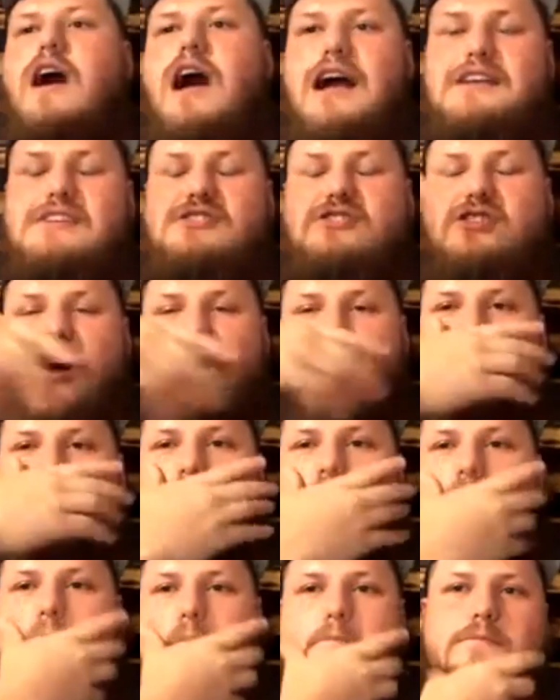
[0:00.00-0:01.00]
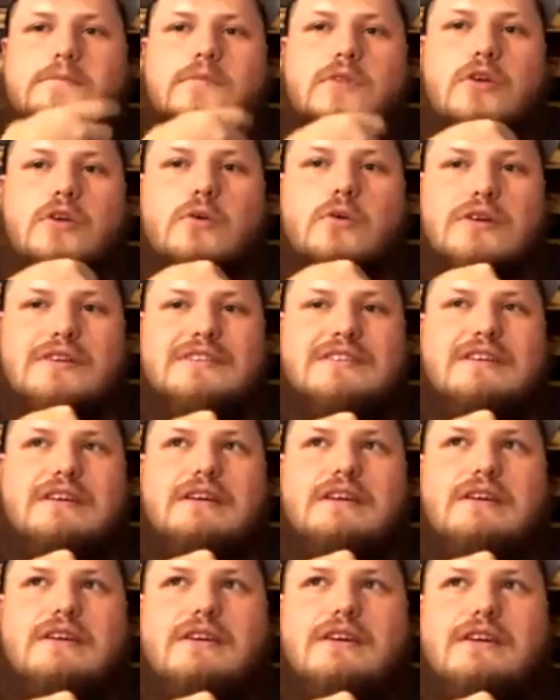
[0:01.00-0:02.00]
I saw who was
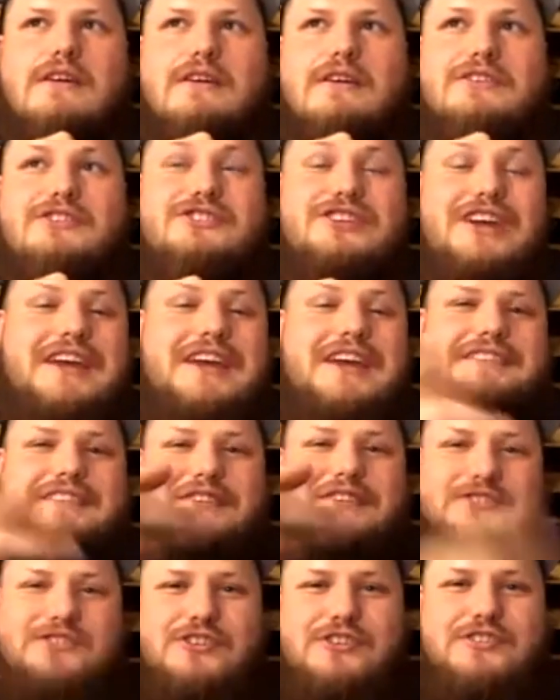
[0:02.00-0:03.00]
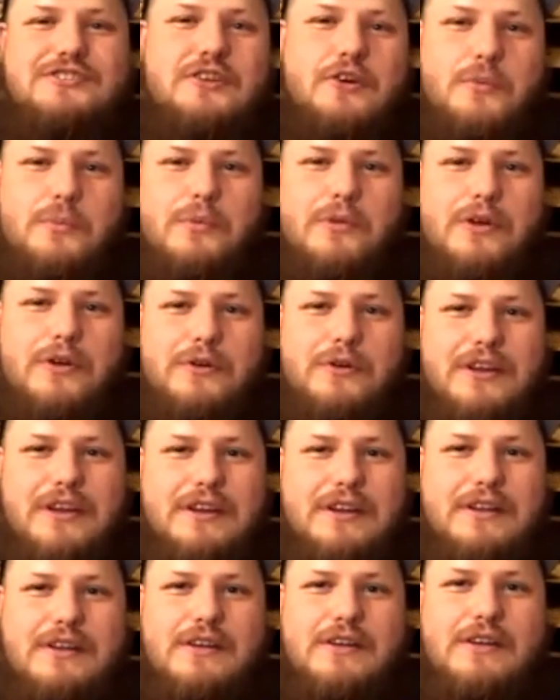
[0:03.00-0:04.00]
it? Jason just
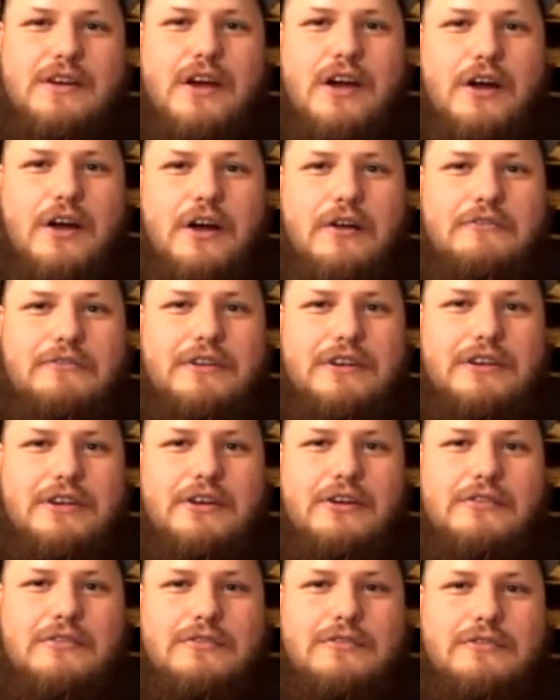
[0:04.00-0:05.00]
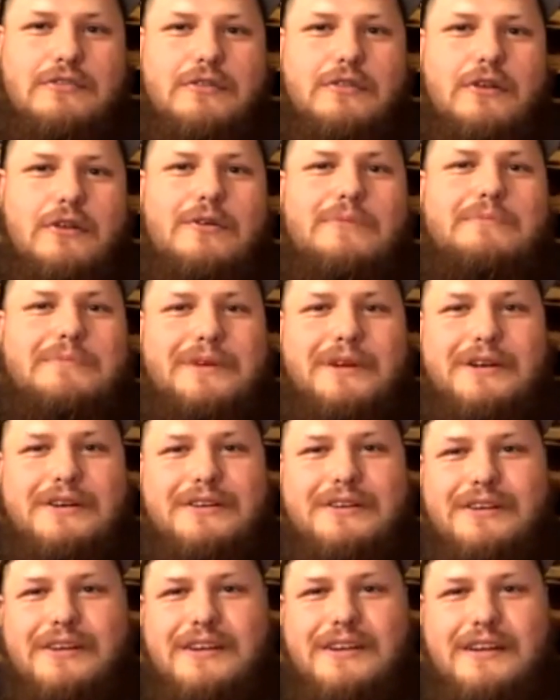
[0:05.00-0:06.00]
uploaded a video for Lone Beard.
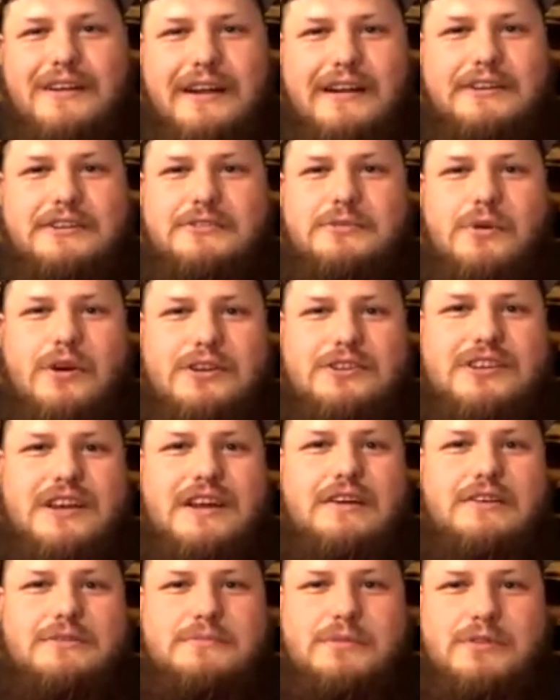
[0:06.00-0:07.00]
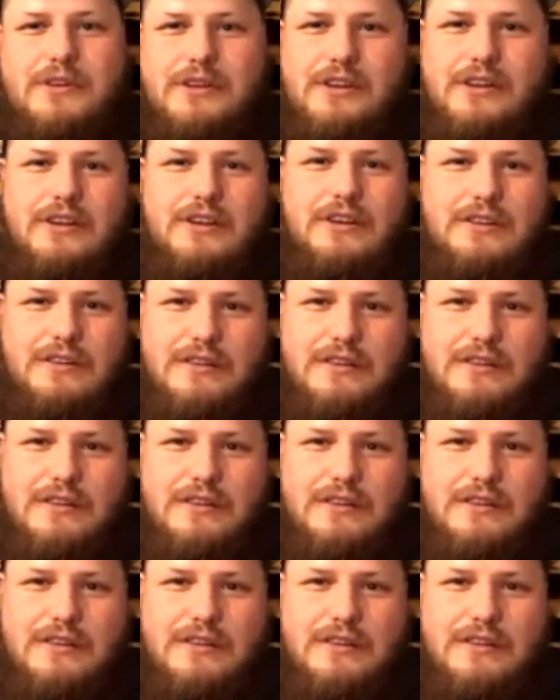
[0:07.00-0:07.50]
I just watched that. That was pretty good.